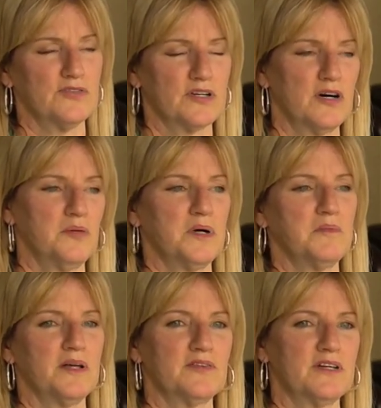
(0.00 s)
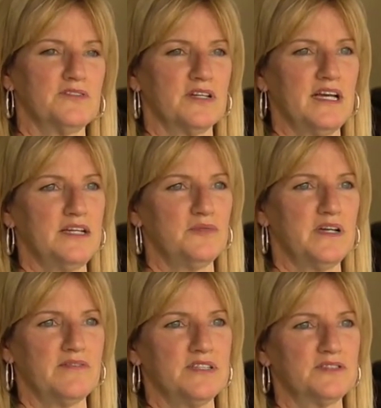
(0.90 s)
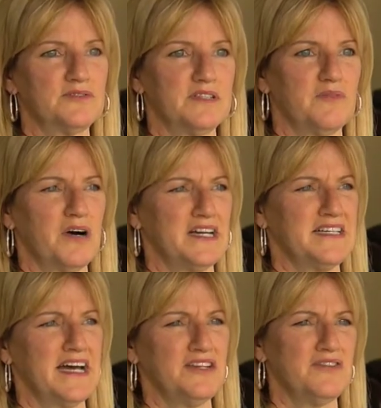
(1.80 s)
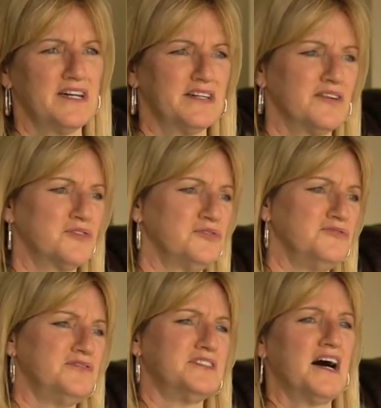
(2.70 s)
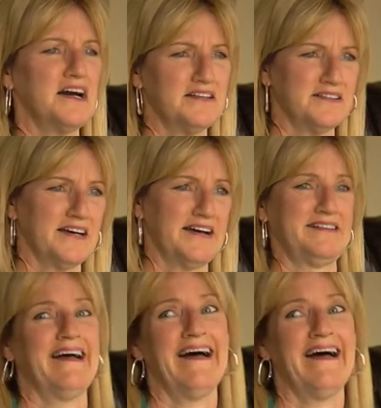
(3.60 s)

I called my mother. I said, hey, do we have a history of that? Why, yeah, you had an uncle who died of that.